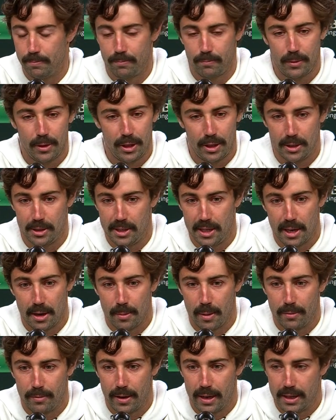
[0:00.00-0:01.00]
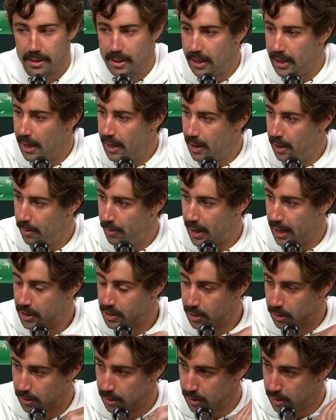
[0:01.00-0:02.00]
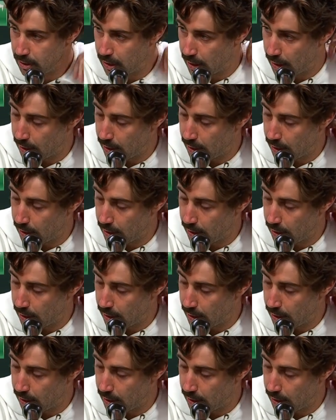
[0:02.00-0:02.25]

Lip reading: You could see it on my face at the end of the match. I was